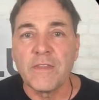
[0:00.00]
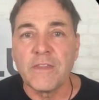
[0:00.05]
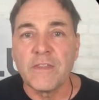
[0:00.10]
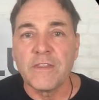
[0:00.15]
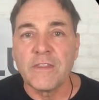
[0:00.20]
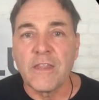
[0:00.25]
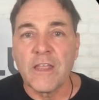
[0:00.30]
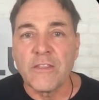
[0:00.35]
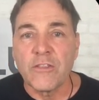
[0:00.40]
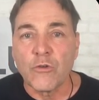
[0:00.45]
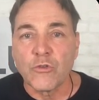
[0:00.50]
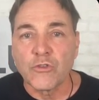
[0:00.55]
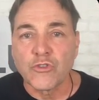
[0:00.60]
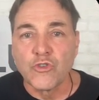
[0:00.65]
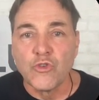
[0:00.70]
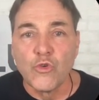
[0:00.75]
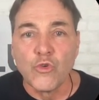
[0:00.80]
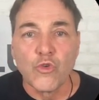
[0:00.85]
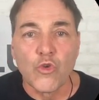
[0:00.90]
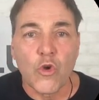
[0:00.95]
those
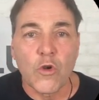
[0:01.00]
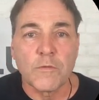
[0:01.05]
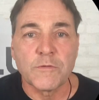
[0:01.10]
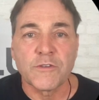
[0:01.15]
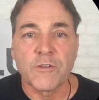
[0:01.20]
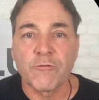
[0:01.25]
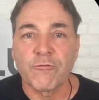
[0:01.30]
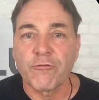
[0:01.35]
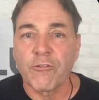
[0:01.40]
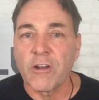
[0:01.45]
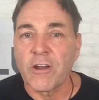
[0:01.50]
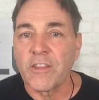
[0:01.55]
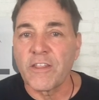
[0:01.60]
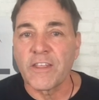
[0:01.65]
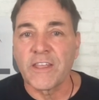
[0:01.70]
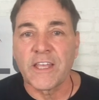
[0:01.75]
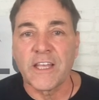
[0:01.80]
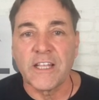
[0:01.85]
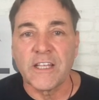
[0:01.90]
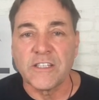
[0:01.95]
new norms in front of the
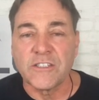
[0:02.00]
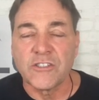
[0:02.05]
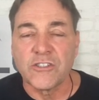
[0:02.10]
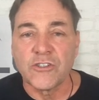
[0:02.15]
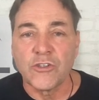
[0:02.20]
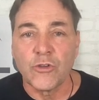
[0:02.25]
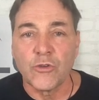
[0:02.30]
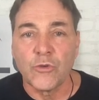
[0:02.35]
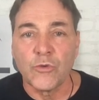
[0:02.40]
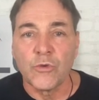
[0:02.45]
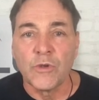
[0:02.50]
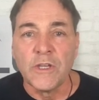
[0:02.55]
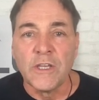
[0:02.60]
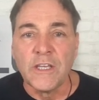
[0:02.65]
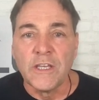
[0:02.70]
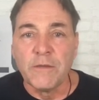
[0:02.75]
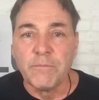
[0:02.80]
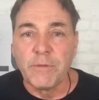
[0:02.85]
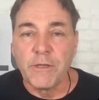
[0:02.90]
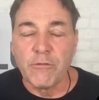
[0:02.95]
kids, to
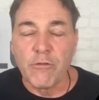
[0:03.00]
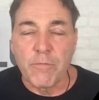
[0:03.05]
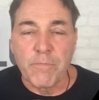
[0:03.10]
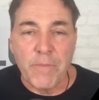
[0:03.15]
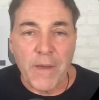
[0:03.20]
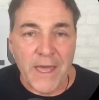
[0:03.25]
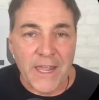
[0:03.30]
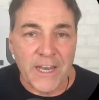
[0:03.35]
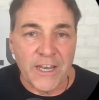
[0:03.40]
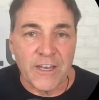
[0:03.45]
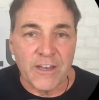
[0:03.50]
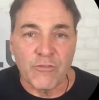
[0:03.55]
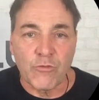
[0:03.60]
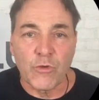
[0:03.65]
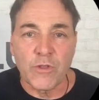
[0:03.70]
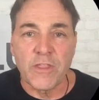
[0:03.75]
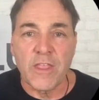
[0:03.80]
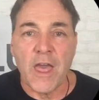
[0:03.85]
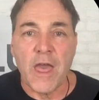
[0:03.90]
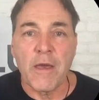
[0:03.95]
be repetitive
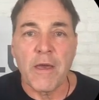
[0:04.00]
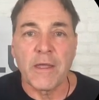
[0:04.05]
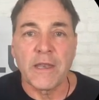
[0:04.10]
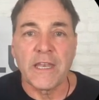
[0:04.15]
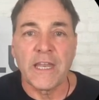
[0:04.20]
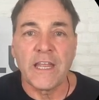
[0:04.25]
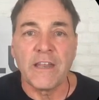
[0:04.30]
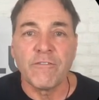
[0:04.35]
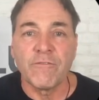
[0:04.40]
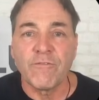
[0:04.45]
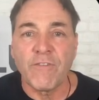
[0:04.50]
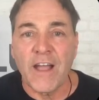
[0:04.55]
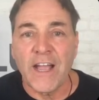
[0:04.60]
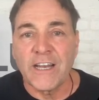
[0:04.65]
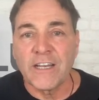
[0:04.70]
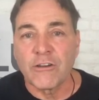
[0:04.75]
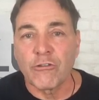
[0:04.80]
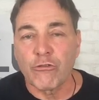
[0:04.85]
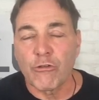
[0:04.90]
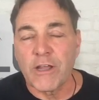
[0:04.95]
with that and
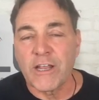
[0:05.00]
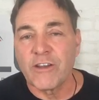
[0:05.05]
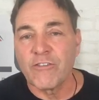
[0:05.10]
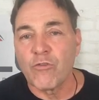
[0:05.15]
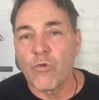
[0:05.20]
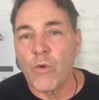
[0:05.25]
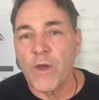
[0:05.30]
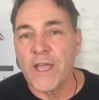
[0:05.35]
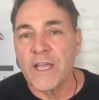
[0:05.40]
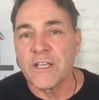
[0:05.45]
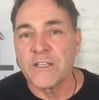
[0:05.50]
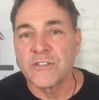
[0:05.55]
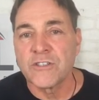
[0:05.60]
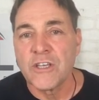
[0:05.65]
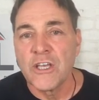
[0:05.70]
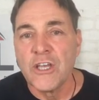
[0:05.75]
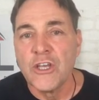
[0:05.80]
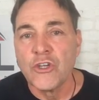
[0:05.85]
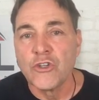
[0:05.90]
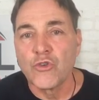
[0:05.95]
find creative ways
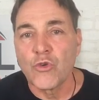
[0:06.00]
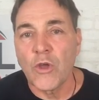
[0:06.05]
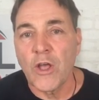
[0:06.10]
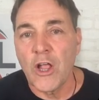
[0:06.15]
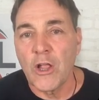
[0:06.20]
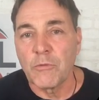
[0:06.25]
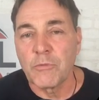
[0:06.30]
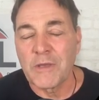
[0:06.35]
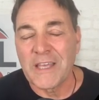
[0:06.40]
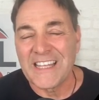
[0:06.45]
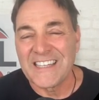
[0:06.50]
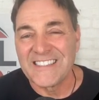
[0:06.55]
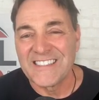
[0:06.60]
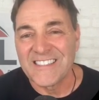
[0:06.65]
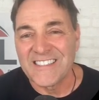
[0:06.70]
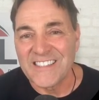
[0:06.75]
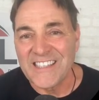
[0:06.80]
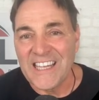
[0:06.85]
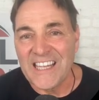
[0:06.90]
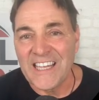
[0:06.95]
to help kids
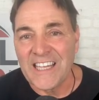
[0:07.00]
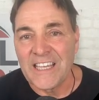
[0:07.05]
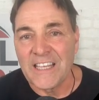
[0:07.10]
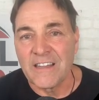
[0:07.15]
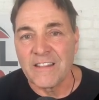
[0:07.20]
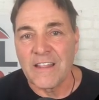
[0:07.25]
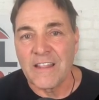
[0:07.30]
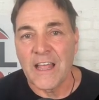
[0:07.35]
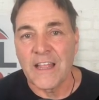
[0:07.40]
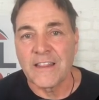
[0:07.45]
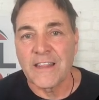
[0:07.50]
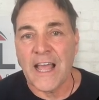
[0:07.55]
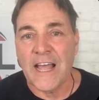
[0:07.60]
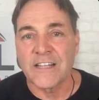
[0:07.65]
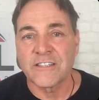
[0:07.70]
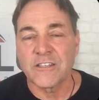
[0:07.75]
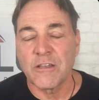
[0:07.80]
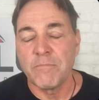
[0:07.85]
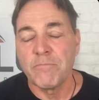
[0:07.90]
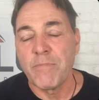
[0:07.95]
see that
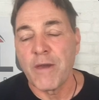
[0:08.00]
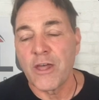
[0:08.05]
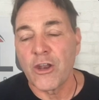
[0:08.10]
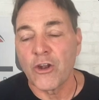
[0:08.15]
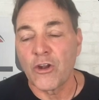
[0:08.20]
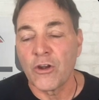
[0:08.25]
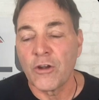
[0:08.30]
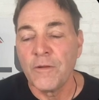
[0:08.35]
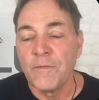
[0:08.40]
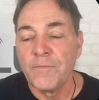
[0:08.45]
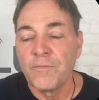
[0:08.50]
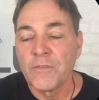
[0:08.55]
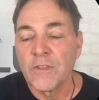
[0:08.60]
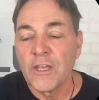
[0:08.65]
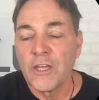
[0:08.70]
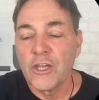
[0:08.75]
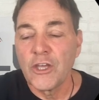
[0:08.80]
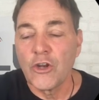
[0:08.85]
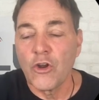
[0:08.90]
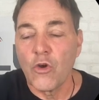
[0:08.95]
that's a better,
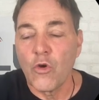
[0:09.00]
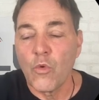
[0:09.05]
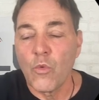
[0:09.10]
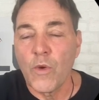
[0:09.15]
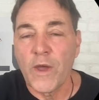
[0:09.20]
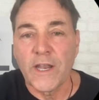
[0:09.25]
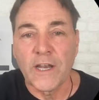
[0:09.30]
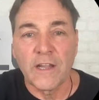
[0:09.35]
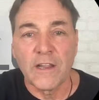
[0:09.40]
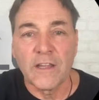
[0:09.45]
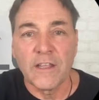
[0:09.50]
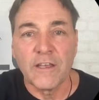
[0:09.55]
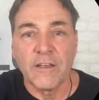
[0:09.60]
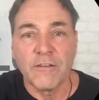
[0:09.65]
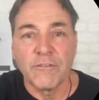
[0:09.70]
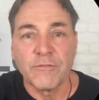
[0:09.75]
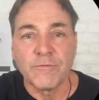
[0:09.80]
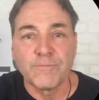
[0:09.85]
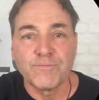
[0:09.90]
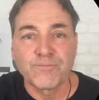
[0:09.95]
way to live.